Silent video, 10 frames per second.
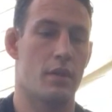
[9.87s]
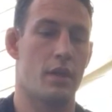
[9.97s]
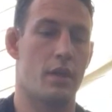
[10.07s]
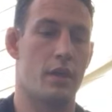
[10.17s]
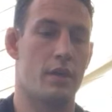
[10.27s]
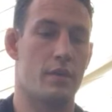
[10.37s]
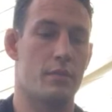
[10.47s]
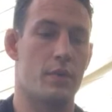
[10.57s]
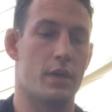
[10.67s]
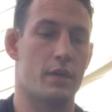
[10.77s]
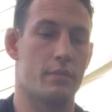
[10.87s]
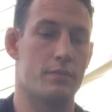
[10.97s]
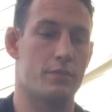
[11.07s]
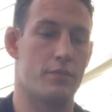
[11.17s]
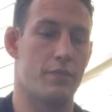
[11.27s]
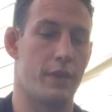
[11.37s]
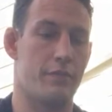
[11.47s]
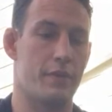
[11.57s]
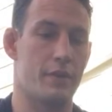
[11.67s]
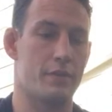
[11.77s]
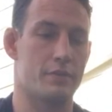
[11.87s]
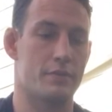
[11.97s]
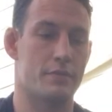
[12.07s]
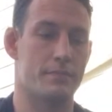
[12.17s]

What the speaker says: and welcome to Fight Fearless.